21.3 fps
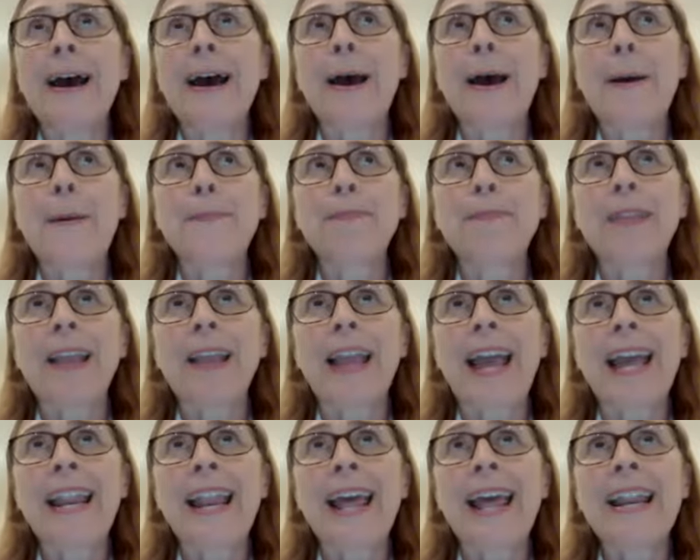And
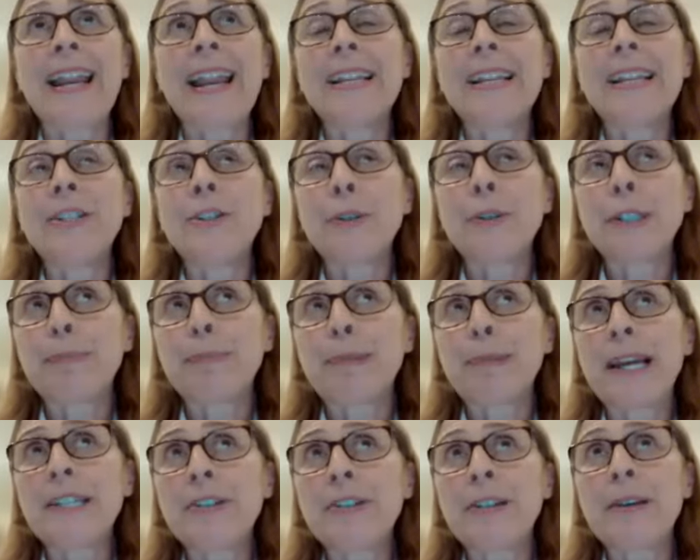to
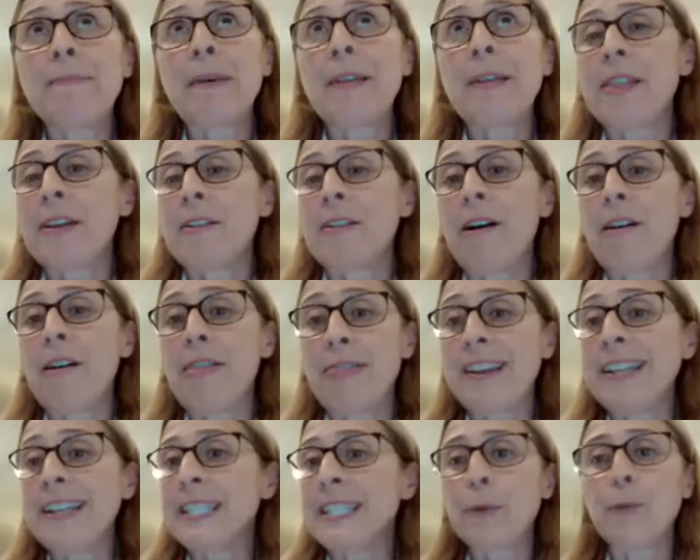explain to them that there are
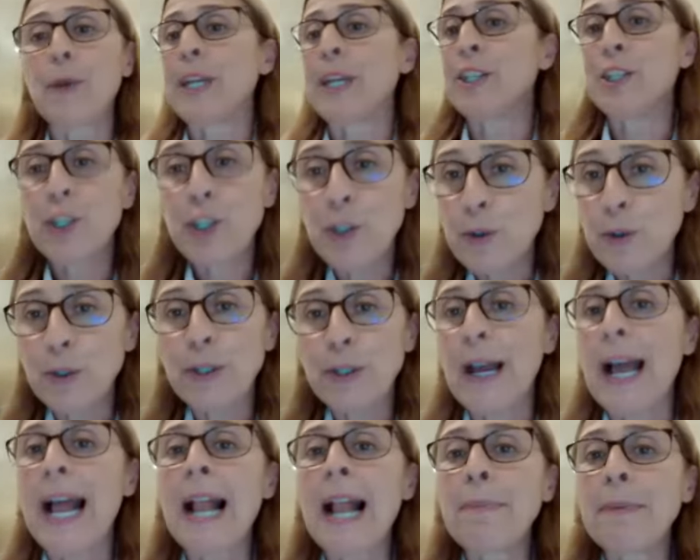things that we can do
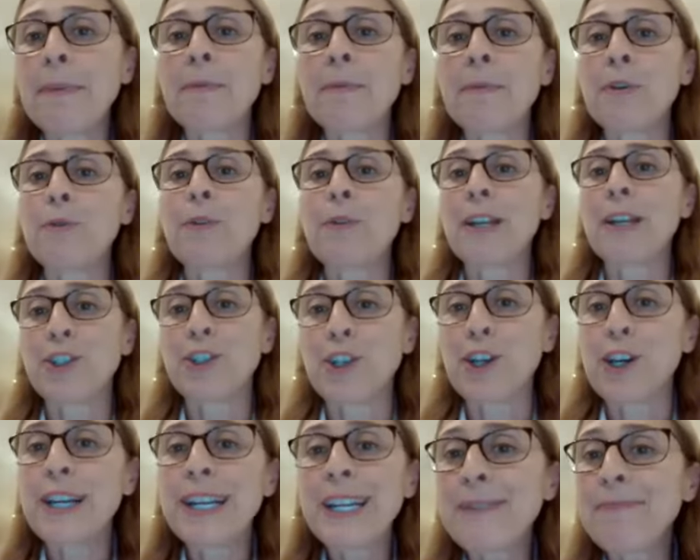to help them through that
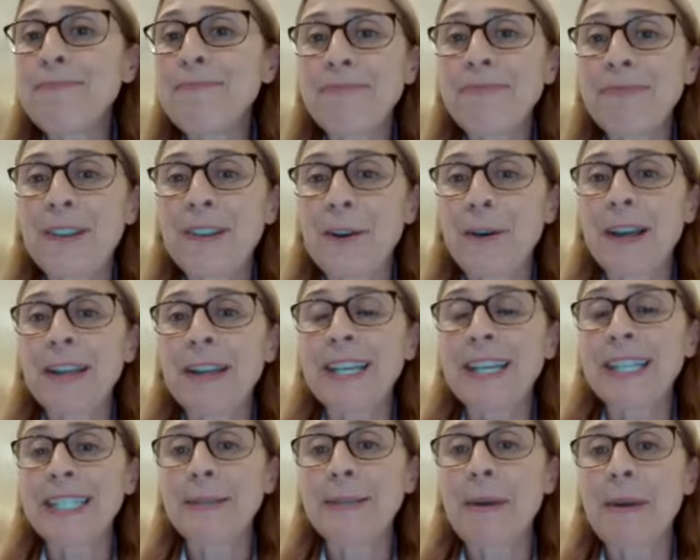journey. Okay,
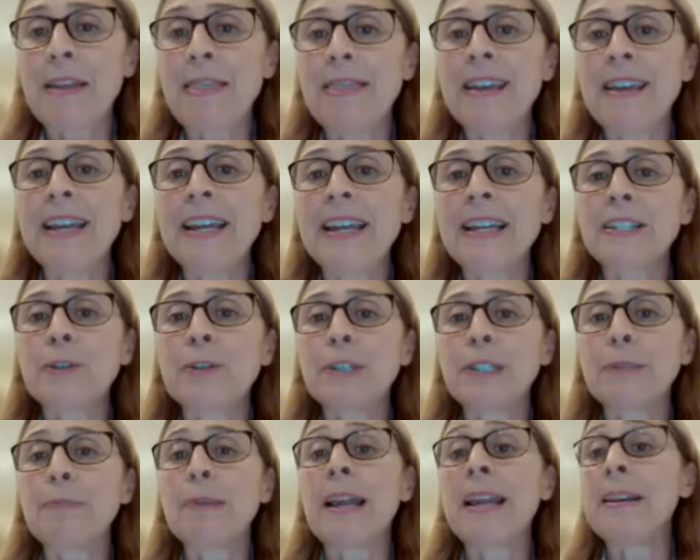that's the main thing, and to
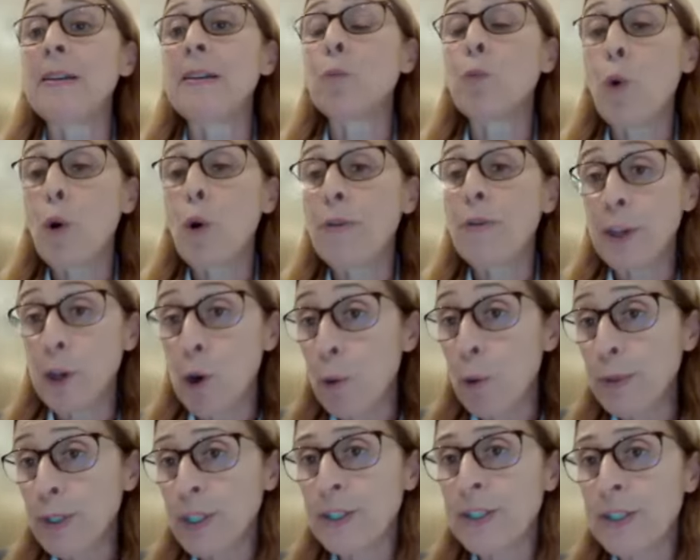explain what the
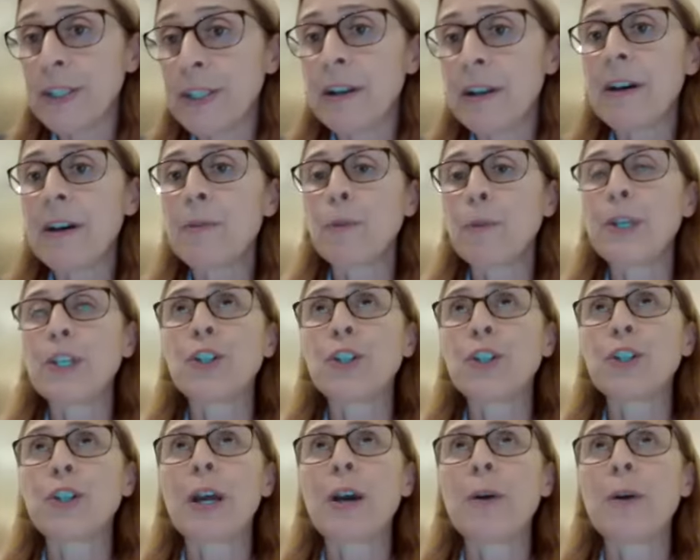options are,
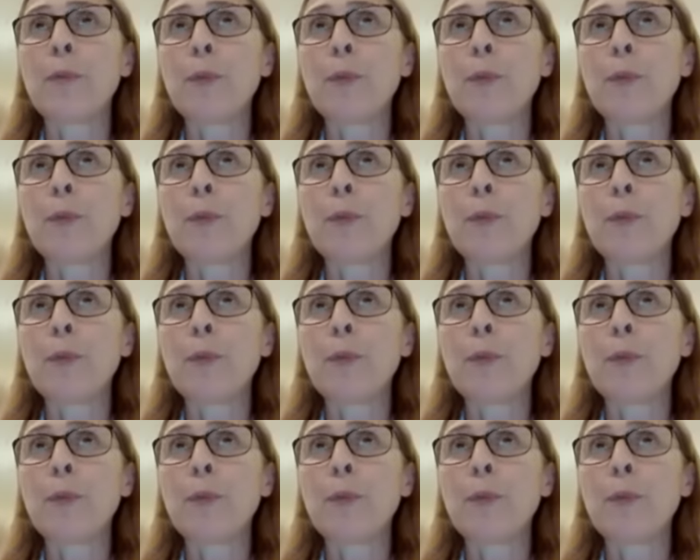which